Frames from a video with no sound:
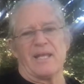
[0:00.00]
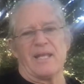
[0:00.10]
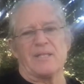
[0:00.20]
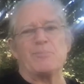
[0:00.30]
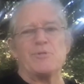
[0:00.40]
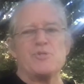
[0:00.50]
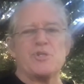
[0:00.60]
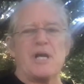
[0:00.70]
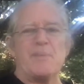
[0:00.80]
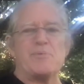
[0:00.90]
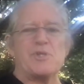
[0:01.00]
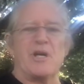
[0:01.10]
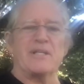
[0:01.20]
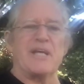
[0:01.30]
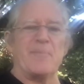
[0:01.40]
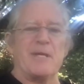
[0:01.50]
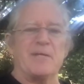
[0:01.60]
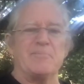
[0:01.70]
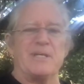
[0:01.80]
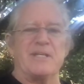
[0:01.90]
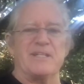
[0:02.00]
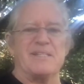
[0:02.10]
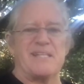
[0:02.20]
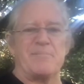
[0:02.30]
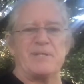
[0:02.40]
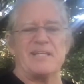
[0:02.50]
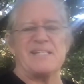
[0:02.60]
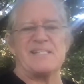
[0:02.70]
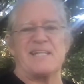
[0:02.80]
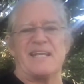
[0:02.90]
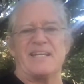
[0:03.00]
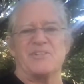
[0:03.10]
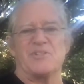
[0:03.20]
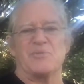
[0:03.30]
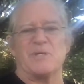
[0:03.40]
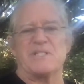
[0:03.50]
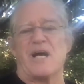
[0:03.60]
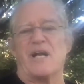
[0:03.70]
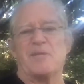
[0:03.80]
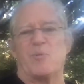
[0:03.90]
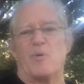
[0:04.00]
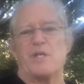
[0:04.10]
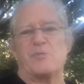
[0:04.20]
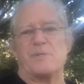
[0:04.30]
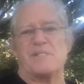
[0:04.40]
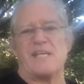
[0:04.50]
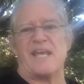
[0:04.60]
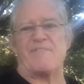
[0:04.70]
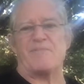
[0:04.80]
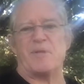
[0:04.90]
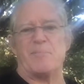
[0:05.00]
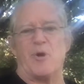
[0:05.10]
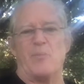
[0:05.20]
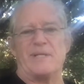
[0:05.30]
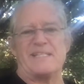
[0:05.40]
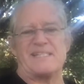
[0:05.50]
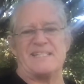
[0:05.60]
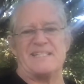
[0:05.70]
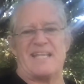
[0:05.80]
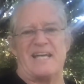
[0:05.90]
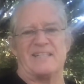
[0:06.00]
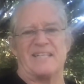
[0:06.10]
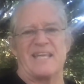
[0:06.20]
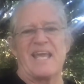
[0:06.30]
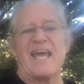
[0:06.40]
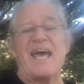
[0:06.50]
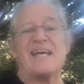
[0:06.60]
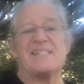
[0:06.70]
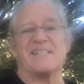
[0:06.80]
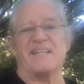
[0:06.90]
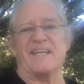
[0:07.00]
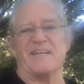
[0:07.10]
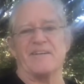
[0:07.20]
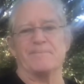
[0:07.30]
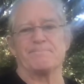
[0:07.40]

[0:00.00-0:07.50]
The blue stripes saw it coming because they've been listening to what Donny Boy's been saying from the moment he slid down the escalator.